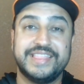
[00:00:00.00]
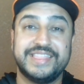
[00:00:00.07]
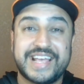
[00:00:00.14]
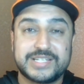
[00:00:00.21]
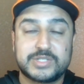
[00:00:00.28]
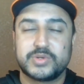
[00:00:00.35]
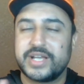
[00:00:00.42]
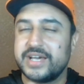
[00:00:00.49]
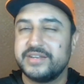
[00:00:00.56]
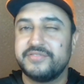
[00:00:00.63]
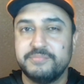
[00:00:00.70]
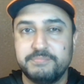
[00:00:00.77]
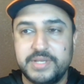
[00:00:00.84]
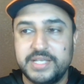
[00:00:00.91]
And that's what kind
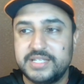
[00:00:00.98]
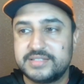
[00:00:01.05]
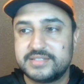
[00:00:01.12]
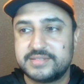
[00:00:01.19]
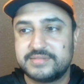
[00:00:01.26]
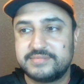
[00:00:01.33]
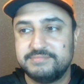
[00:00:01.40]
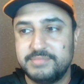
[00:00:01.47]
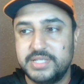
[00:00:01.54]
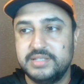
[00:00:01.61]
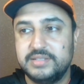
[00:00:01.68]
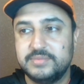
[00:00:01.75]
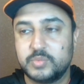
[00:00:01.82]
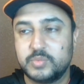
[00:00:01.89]
of makes
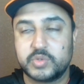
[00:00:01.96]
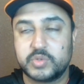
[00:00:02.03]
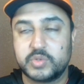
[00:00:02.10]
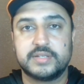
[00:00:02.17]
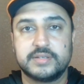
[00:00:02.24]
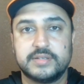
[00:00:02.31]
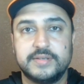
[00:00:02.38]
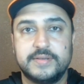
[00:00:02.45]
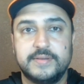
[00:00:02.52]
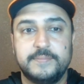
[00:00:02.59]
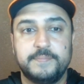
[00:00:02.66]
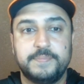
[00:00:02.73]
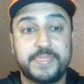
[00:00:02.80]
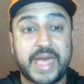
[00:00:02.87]
me worried.
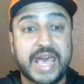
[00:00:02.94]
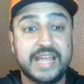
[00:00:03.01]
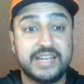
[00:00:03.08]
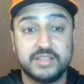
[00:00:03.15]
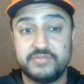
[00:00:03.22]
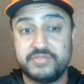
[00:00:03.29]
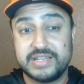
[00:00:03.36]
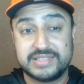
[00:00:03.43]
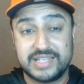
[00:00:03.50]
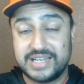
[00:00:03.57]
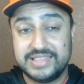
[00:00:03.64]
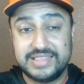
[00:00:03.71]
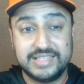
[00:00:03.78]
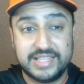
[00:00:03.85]
That and the fact
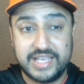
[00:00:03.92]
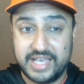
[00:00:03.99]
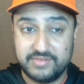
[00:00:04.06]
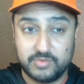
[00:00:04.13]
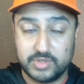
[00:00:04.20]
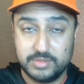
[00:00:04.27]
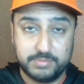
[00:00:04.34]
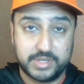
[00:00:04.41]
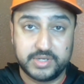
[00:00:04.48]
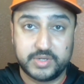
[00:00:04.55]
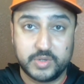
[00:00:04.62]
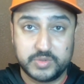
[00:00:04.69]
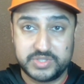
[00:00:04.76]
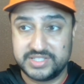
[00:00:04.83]
that I think they have one of the better
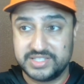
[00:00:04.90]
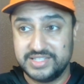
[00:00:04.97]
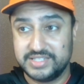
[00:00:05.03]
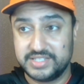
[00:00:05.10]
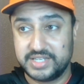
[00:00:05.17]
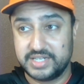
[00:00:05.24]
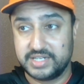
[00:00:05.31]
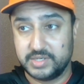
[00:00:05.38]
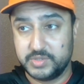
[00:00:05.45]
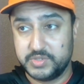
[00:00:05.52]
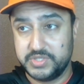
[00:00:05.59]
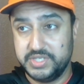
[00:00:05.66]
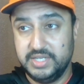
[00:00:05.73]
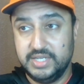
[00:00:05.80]
coaches in the entire
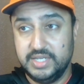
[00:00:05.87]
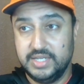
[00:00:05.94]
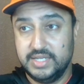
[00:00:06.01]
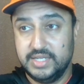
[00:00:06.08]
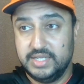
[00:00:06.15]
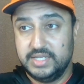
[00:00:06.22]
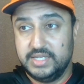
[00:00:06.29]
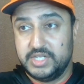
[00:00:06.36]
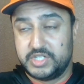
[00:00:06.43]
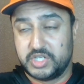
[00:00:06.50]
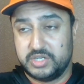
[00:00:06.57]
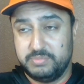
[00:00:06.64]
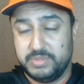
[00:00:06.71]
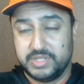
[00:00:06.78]
country.
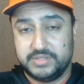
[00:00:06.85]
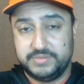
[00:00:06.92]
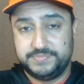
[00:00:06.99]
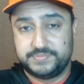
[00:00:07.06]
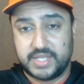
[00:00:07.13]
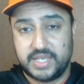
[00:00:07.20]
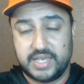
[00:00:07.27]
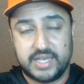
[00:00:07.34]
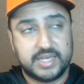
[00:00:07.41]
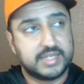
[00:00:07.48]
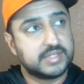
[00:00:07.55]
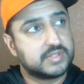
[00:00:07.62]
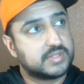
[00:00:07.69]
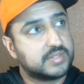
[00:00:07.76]
Sean Miller
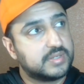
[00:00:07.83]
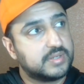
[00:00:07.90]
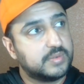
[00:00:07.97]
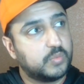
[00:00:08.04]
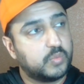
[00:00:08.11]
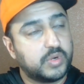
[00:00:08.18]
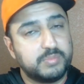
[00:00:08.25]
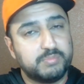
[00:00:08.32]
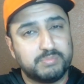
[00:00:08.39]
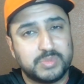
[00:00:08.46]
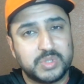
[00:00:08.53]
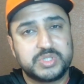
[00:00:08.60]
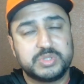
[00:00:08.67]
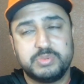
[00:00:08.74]
has won
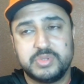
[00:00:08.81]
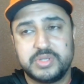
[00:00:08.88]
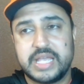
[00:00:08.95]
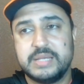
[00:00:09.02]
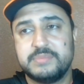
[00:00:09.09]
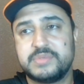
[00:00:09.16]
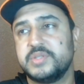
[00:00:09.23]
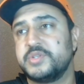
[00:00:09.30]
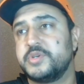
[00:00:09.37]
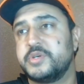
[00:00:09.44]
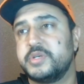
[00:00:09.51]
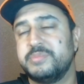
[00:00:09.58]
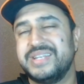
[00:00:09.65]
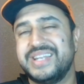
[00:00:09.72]
multiple games in the
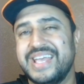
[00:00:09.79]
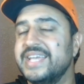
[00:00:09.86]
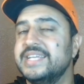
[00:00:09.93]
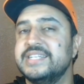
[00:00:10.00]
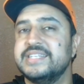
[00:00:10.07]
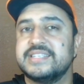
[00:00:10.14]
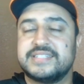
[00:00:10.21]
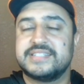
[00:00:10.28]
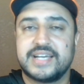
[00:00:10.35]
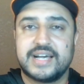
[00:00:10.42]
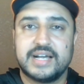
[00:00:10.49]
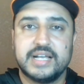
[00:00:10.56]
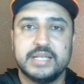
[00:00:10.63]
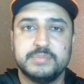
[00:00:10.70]
tournament 8
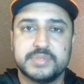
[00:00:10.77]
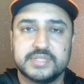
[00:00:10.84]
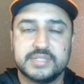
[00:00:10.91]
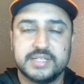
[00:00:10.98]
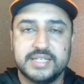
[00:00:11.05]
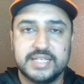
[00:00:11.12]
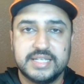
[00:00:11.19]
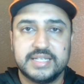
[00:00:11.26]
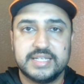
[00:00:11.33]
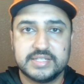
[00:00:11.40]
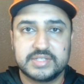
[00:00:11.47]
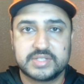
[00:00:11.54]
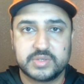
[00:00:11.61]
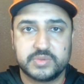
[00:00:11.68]
times in
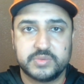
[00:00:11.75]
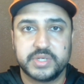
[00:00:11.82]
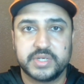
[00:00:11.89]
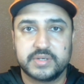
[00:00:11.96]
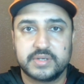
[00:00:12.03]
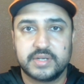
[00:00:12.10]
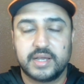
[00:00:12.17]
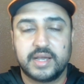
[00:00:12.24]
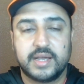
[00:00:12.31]
his career.